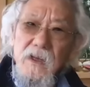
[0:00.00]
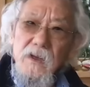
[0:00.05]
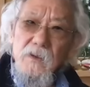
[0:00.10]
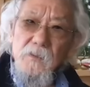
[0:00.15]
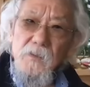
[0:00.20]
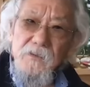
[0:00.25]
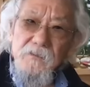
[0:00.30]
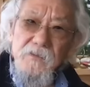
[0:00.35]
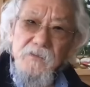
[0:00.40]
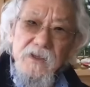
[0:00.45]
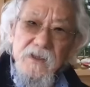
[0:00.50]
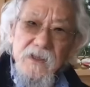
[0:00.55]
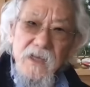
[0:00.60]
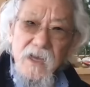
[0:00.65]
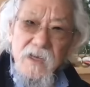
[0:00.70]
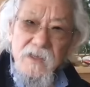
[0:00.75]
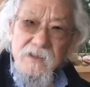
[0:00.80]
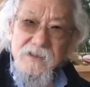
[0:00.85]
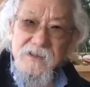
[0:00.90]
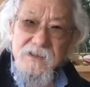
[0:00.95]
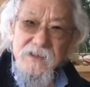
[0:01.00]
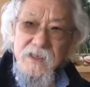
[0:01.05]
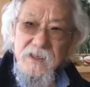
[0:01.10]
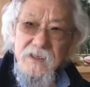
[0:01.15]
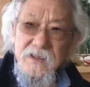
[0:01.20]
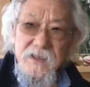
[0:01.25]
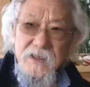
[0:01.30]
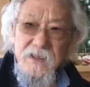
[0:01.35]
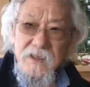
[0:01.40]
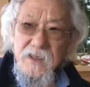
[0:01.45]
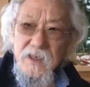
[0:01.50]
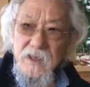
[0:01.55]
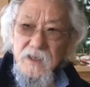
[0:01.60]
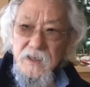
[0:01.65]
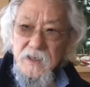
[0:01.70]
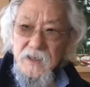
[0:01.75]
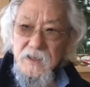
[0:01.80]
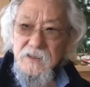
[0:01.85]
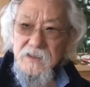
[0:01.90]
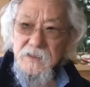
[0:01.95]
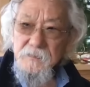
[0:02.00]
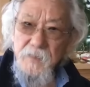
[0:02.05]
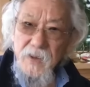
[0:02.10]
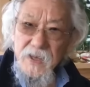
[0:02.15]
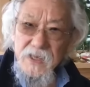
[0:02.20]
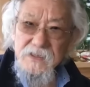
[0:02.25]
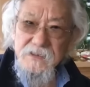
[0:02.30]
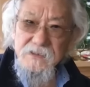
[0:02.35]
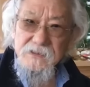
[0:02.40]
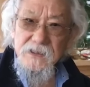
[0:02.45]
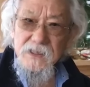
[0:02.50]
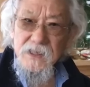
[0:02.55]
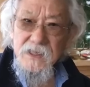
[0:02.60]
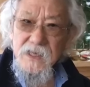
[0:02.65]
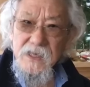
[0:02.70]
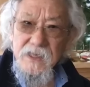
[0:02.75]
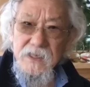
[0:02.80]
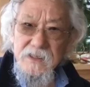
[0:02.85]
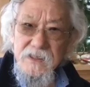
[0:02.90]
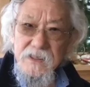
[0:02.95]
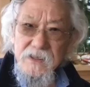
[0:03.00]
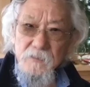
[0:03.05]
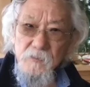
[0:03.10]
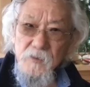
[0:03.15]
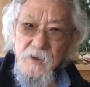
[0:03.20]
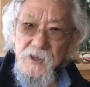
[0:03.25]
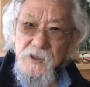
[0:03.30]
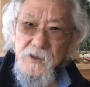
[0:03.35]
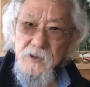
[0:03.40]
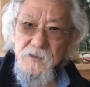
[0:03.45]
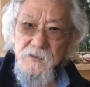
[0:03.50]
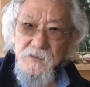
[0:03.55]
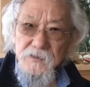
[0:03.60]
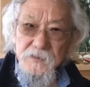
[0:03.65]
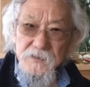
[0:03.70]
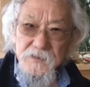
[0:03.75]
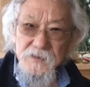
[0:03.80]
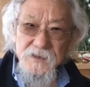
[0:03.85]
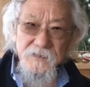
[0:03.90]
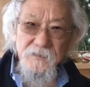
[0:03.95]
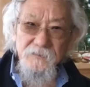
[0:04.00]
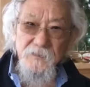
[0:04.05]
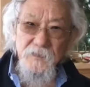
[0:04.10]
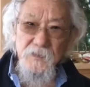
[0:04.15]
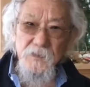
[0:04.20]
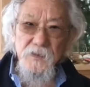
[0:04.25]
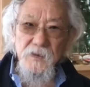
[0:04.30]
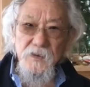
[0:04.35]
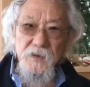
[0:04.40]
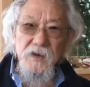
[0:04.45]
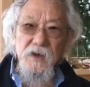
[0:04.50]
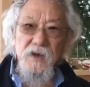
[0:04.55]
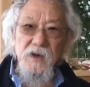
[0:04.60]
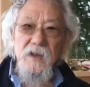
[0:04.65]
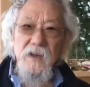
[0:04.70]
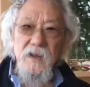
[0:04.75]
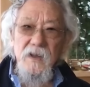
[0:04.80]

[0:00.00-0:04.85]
we realize that the baseline that we use for